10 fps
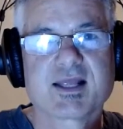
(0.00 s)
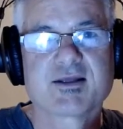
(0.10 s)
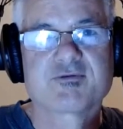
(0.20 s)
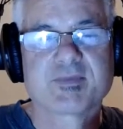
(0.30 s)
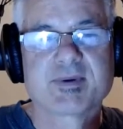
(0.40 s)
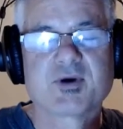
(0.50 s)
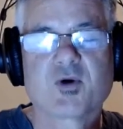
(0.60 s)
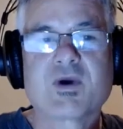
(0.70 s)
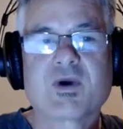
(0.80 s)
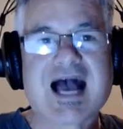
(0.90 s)
remember,
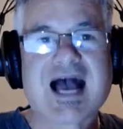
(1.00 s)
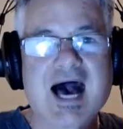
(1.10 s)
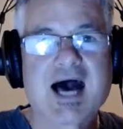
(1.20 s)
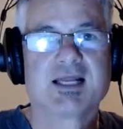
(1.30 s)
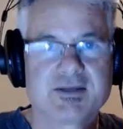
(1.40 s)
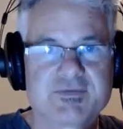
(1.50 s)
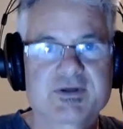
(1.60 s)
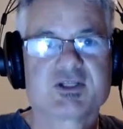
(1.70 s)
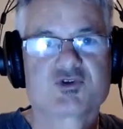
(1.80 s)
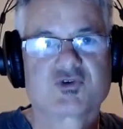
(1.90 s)
we are
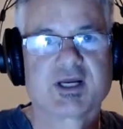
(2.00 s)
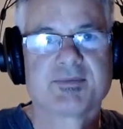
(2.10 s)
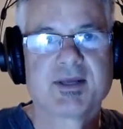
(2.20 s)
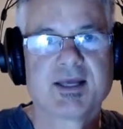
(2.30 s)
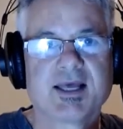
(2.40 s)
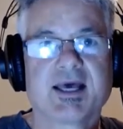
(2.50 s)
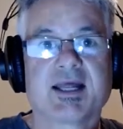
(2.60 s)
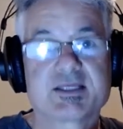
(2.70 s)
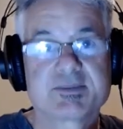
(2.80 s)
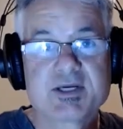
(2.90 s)
living the dream, and
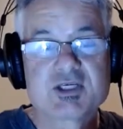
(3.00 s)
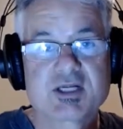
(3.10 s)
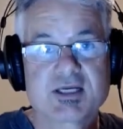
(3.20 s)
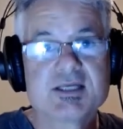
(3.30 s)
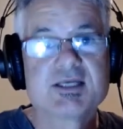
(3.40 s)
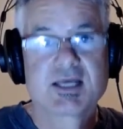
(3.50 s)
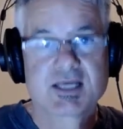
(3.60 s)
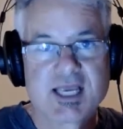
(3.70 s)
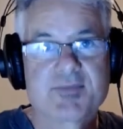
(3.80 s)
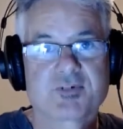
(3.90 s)
especially
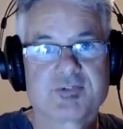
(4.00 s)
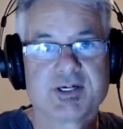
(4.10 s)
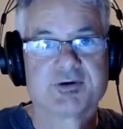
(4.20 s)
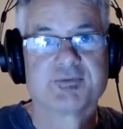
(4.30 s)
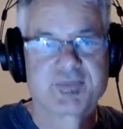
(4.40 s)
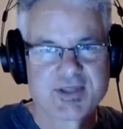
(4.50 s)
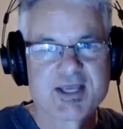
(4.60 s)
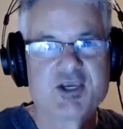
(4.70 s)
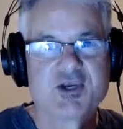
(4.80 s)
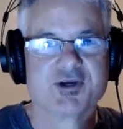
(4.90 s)
keep it real.
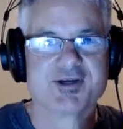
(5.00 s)
Thank you.